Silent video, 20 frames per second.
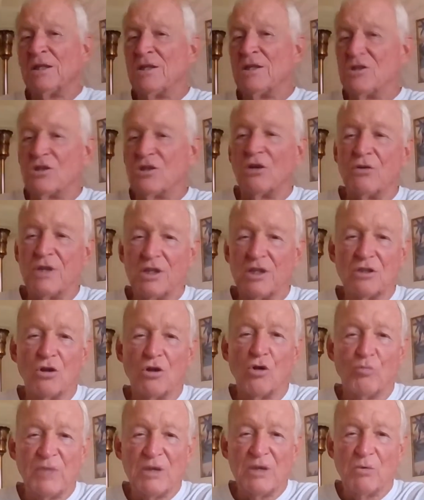So he
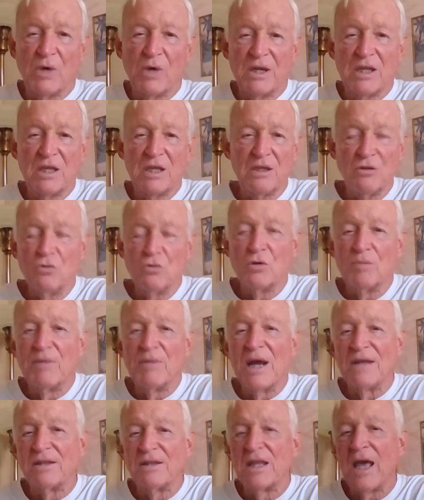told me what he knew
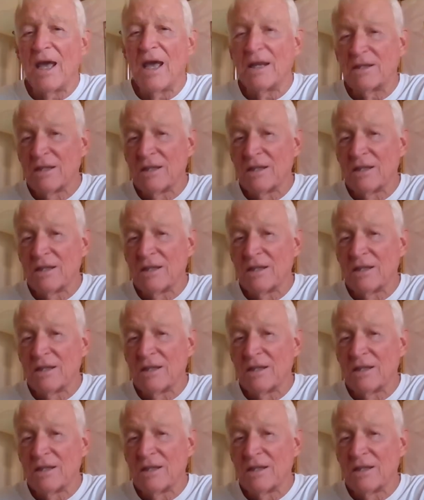about that.